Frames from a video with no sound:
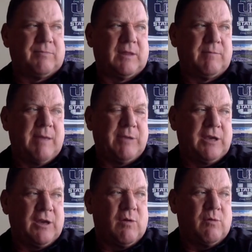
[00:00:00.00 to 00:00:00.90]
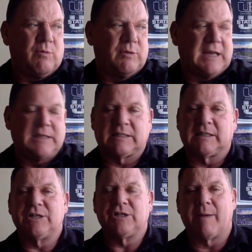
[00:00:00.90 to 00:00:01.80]
maybe go take a
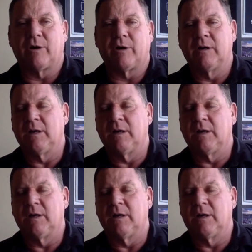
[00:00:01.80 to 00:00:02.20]
sledgehammer,